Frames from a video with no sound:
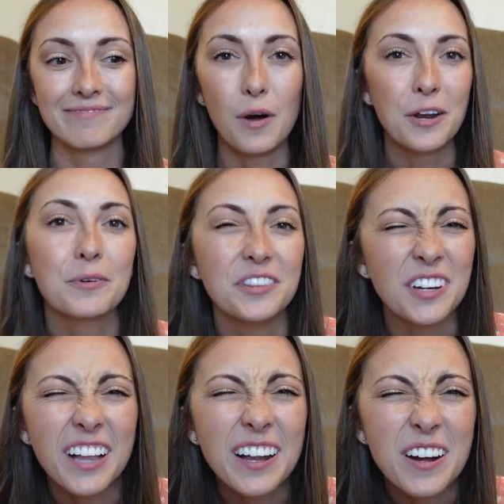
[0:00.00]
what it would
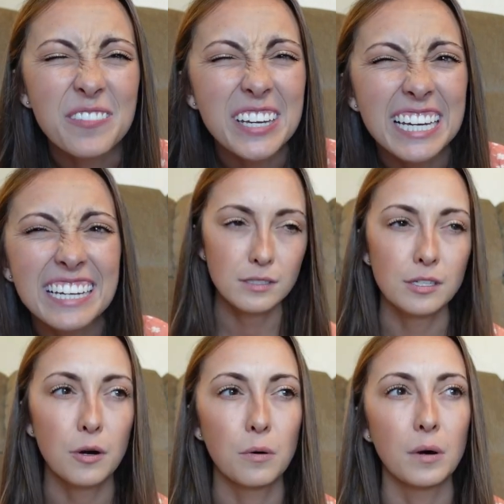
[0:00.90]
look like on me,
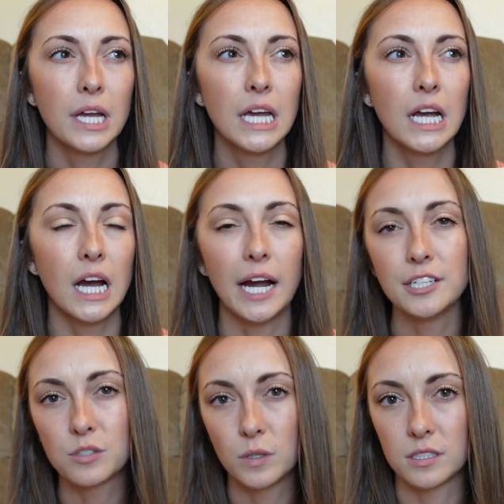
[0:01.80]
so I
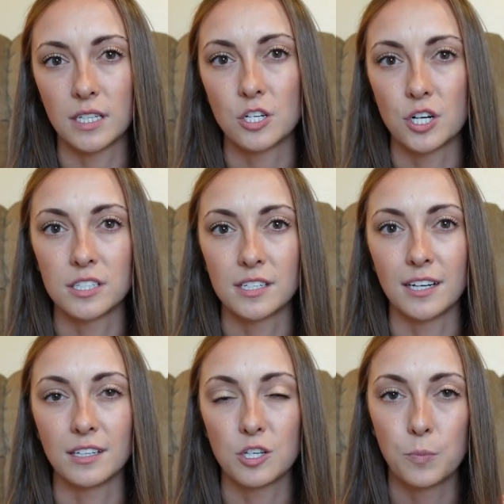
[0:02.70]
just wasn't that trusting
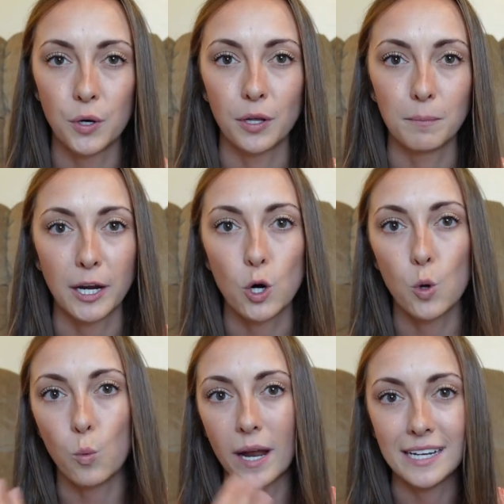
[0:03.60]
to put my
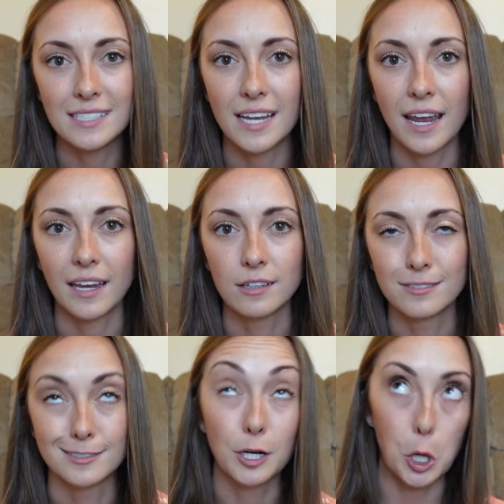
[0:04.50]
whole wedding day,
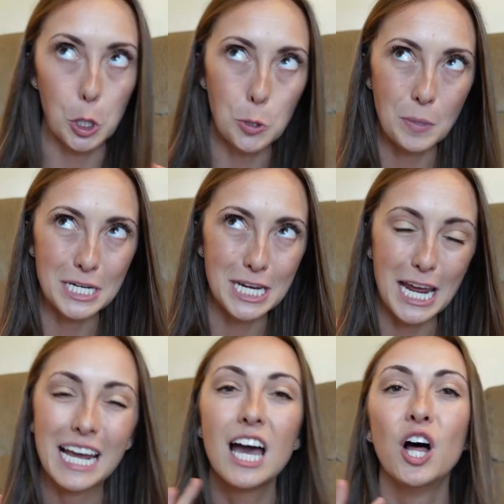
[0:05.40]
elopement day,